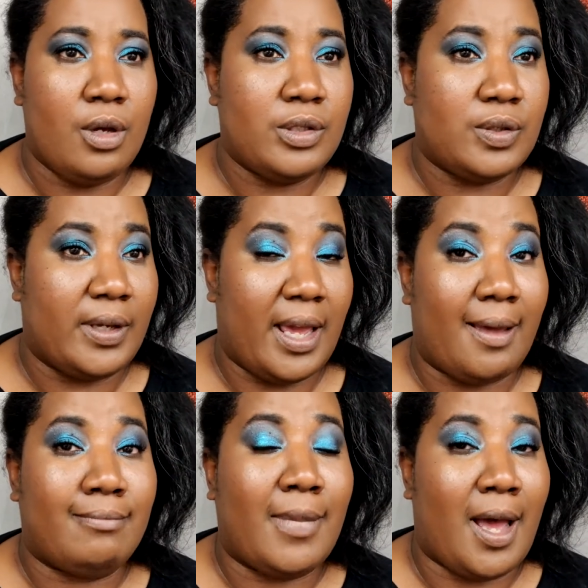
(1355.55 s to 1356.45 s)
So yeah,
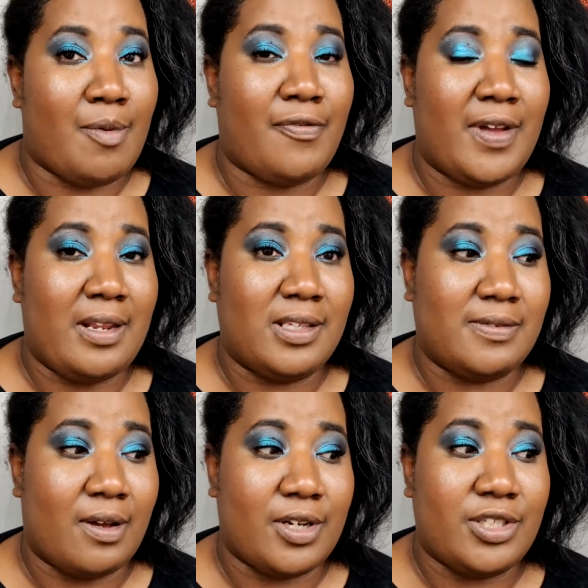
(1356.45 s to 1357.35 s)
I'm a fan of this
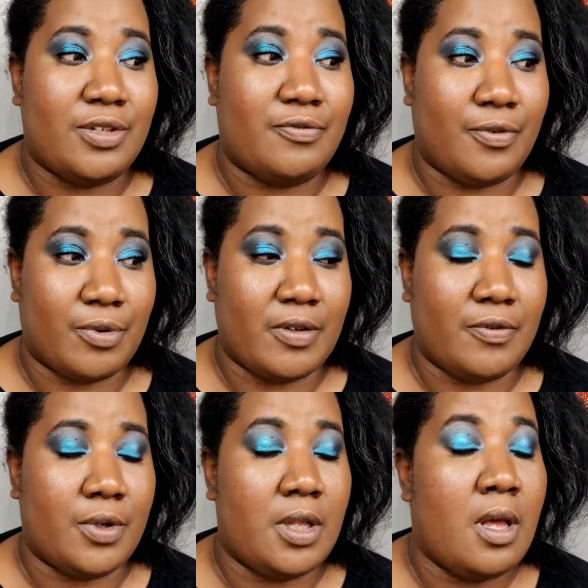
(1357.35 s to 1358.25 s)
foundation, for real,
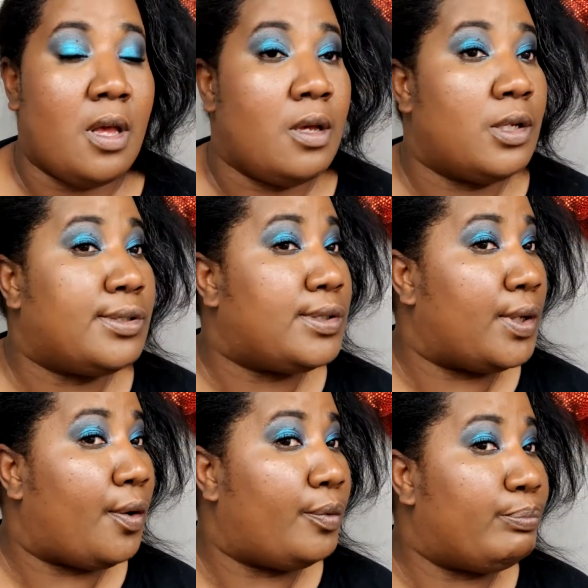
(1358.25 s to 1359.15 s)
for real.
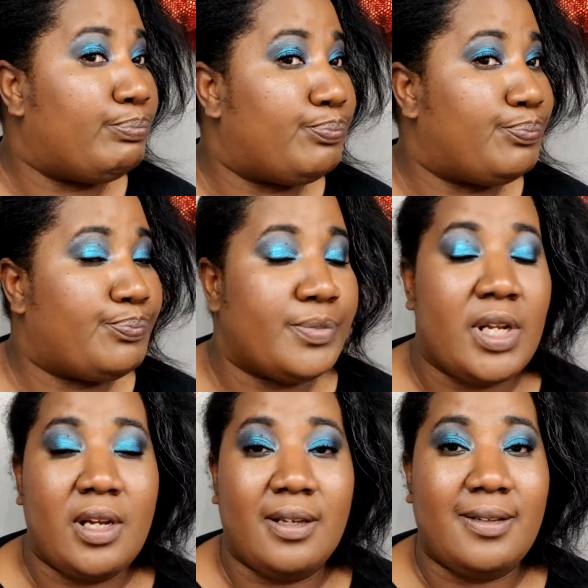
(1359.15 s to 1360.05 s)
So
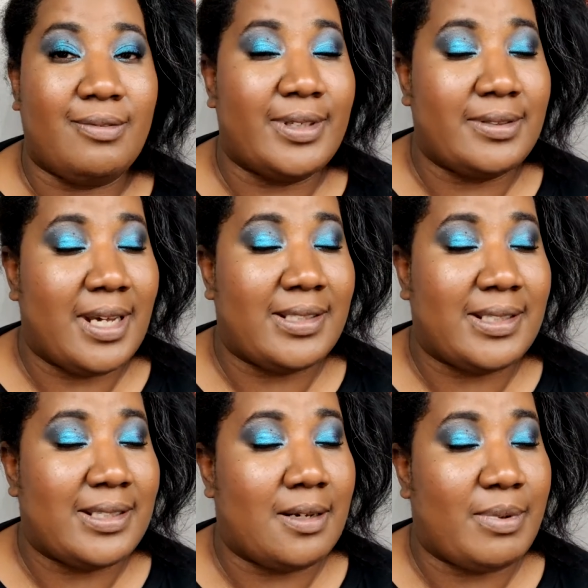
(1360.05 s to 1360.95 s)
the real test
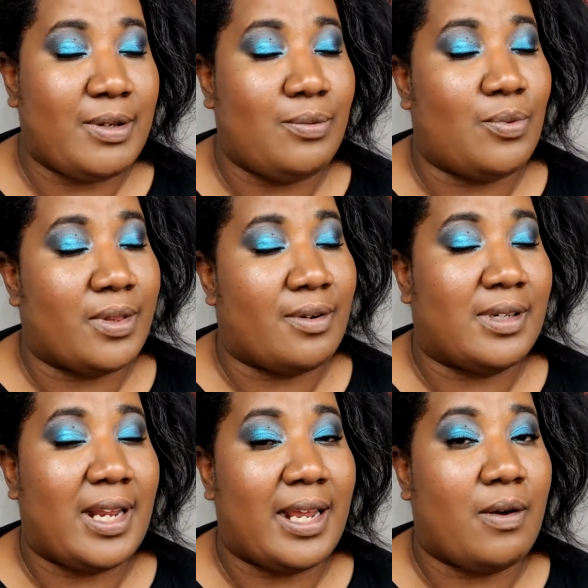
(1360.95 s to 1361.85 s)
is going to be whether or
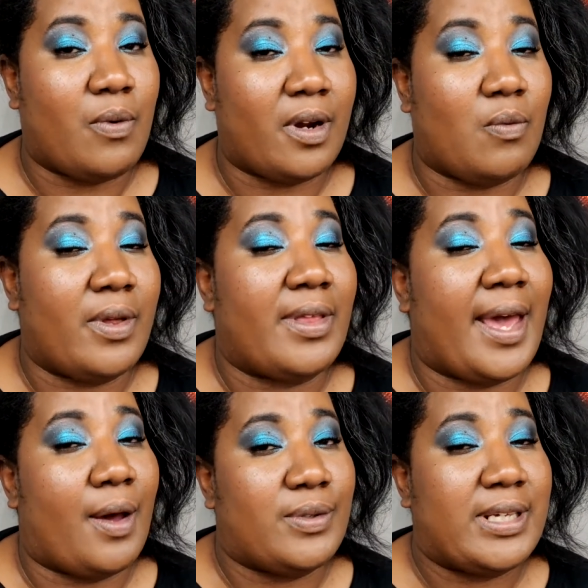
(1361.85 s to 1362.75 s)
not I can wear it
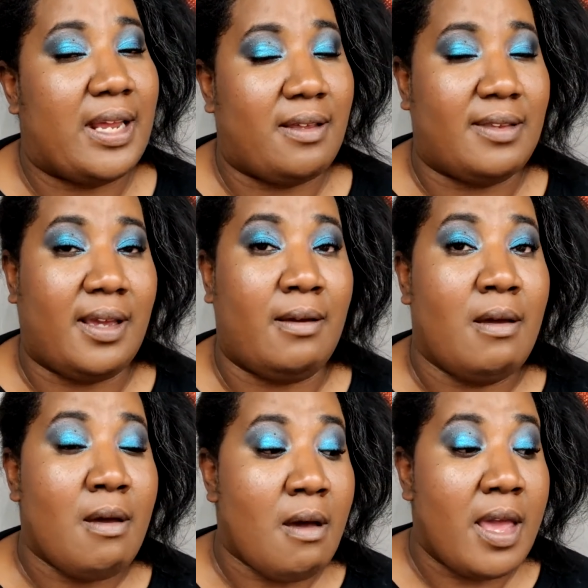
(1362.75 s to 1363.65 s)
without anything
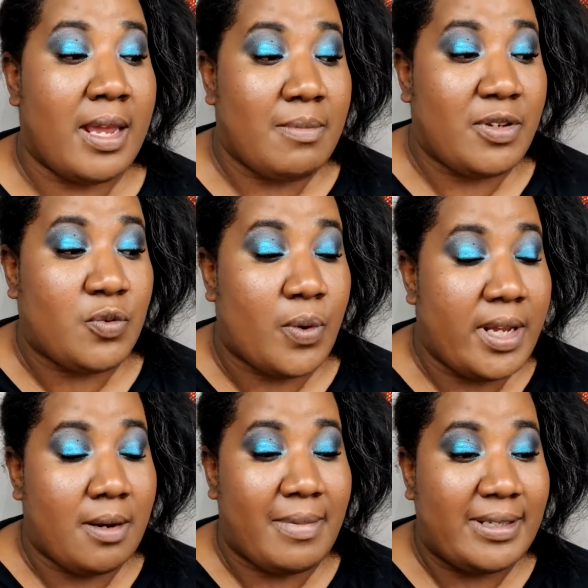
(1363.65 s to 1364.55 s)
in
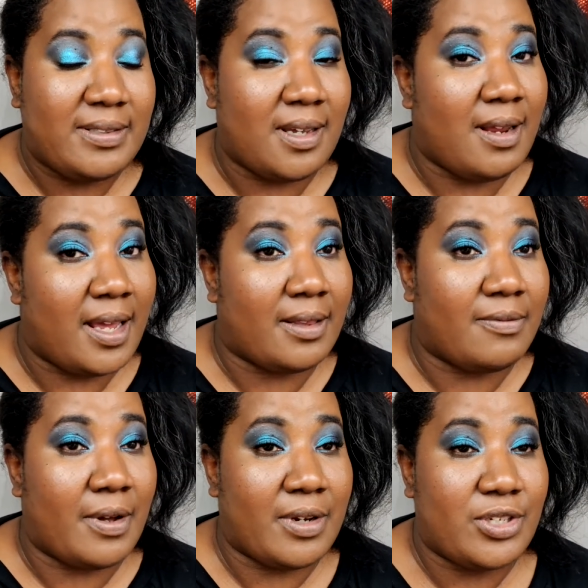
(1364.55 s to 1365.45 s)
between my skin and the
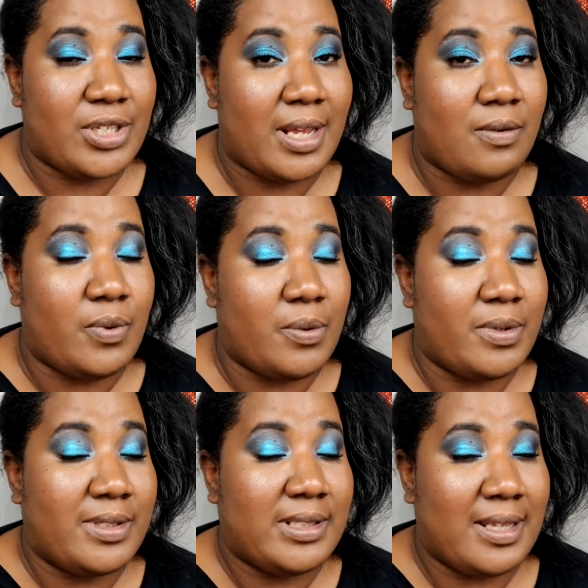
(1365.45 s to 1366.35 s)
foundation, and we will
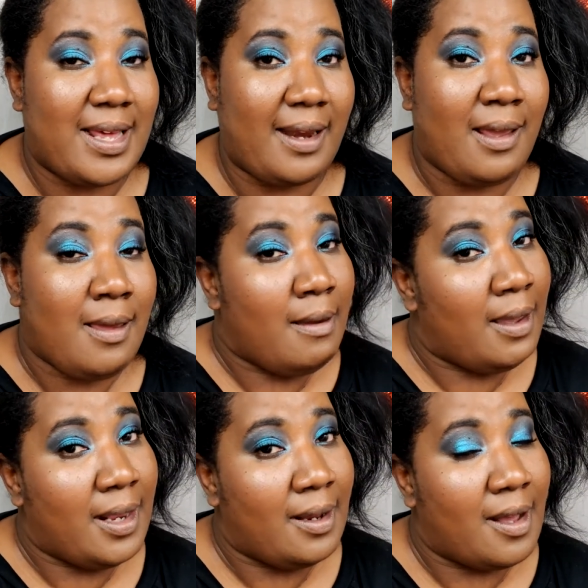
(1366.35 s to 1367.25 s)
see that
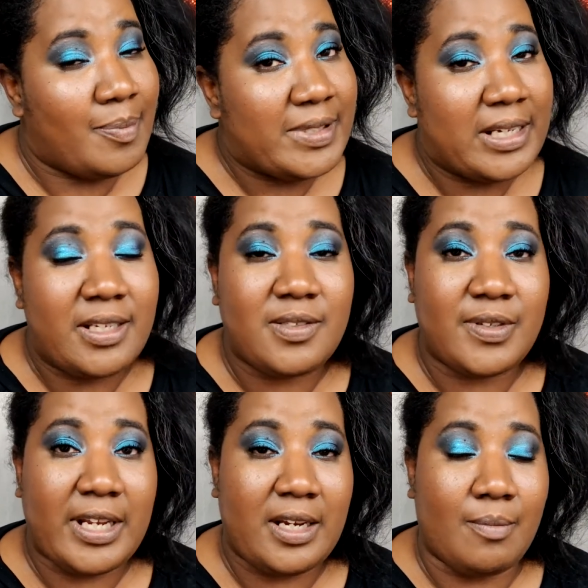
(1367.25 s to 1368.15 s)
in a couple seconds for
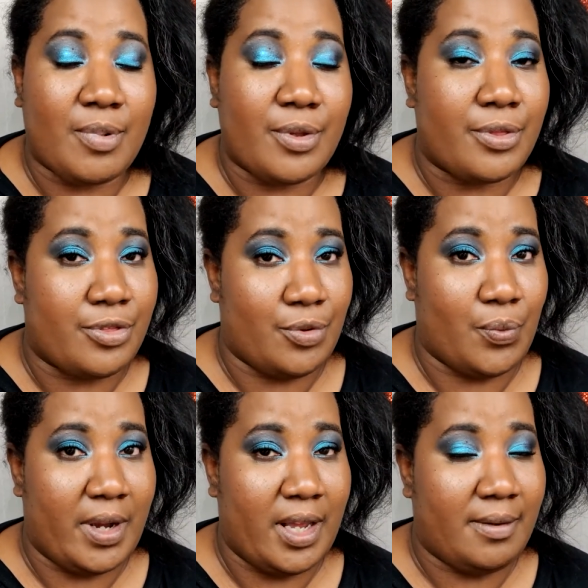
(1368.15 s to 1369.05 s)
day number
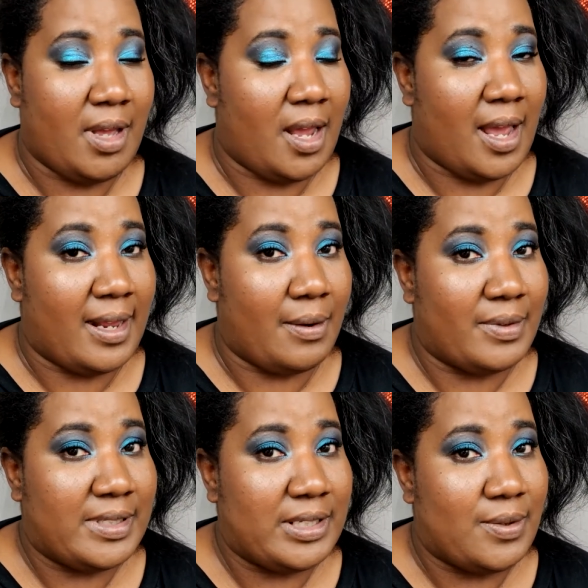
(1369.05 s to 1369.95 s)
3, and I will
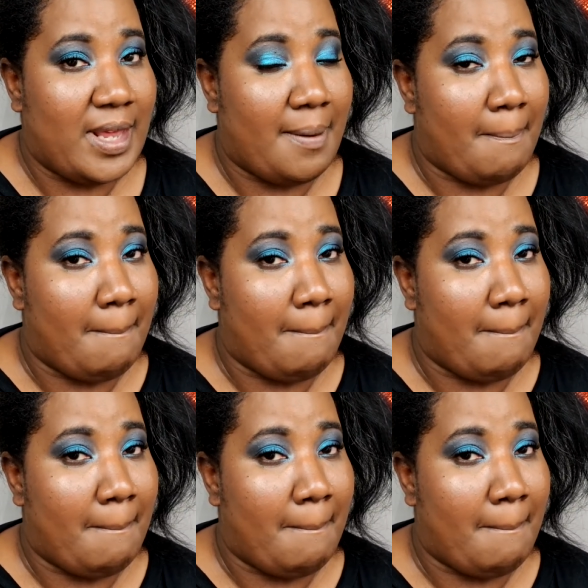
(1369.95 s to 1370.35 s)
see you then.